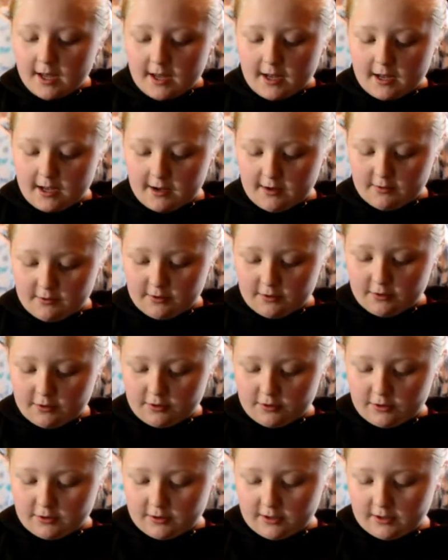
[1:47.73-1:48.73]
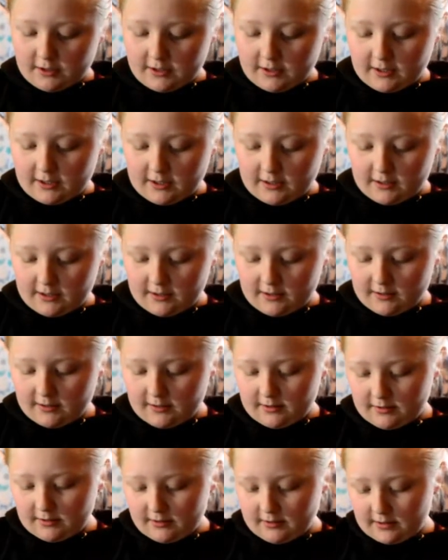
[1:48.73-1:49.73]
And you're just going to cut it
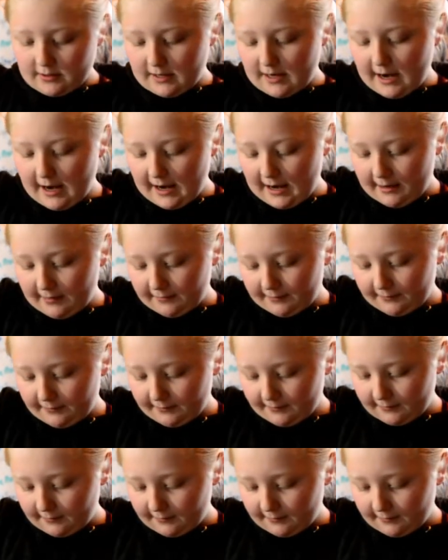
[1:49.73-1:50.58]
in half,